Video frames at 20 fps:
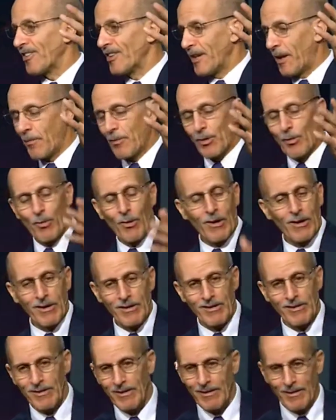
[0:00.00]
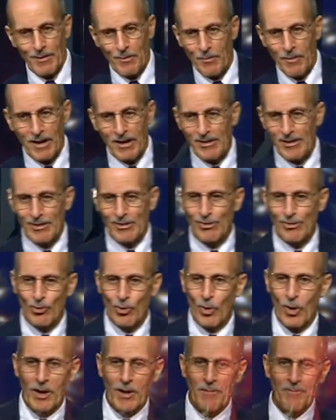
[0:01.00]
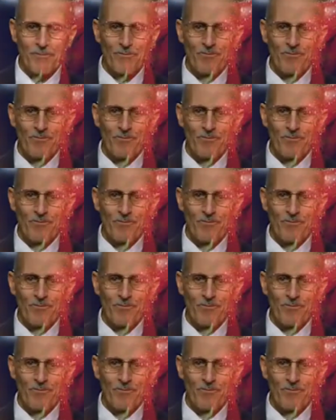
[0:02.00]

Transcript: the name of the book. It's an amazing story.